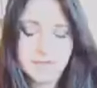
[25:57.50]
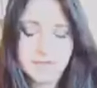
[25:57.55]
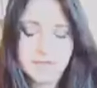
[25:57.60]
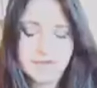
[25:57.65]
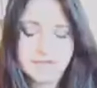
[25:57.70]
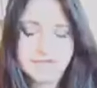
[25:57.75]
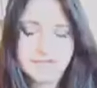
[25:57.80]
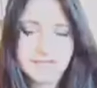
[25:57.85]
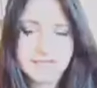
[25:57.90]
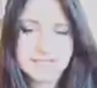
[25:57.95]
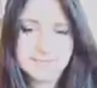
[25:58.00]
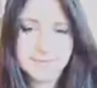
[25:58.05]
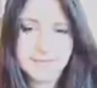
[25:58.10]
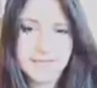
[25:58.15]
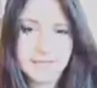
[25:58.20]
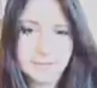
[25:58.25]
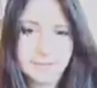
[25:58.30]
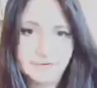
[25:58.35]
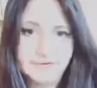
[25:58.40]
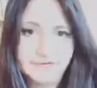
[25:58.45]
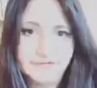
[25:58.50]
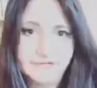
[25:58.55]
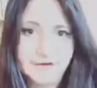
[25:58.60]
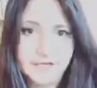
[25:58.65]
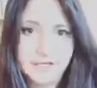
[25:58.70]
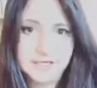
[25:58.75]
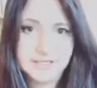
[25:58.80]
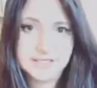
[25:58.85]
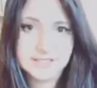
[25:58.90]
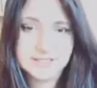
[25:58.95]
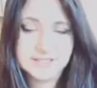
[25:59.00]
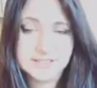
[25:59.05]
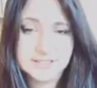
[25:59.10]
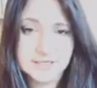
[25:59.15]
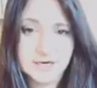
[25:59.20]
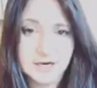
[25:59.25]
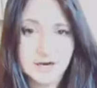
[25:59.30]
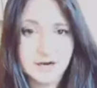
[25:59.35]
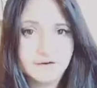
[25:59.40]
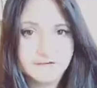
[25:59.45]
If these people focused
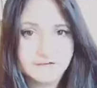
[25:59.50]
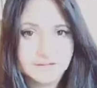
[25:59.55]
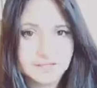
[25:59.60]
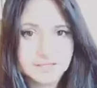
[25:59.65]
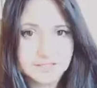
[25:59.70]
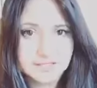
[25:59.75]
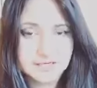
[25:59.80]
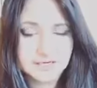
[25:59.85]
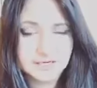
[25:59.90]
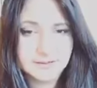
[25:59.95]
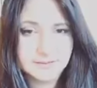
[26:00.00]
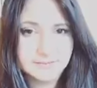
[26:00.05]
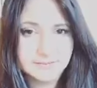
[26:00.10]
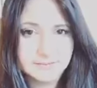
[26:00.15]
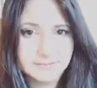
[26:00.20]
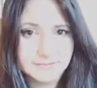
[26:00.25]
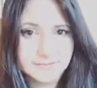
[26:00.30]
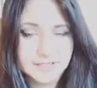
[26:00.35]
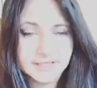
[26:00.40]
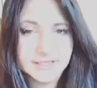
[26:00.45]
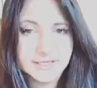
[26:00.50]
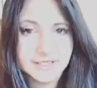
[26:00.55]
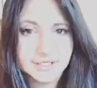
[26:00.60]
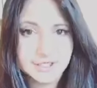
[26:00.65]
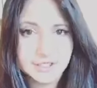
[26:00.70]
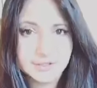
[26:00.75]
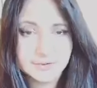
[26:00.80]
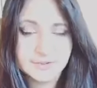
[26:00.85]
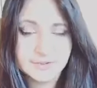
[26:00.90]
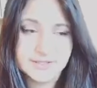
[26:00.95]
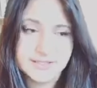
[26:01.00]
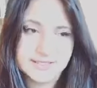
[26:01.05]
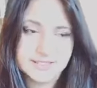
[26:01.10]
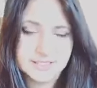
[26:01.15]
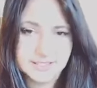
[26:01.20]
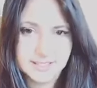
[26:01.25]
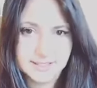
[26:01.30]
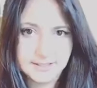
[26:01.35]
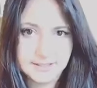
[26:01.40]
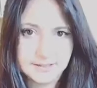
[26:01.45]
half of the time that they do on this
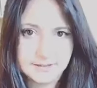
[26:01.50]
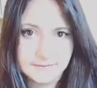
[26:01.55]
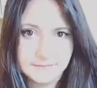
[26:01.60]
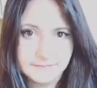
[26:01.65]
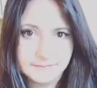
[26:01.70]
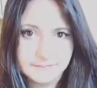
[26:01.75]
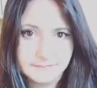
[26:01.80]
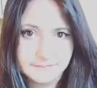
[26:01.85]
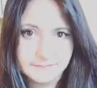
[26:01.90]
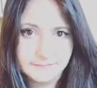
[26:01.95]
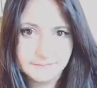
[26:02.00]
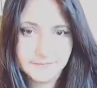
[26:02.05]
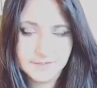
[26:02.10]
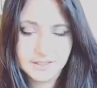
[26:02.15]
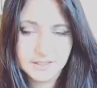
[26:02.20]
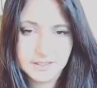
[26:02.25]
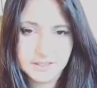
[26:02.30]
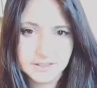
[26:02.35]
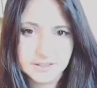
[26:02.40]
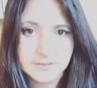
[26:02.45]
thing, on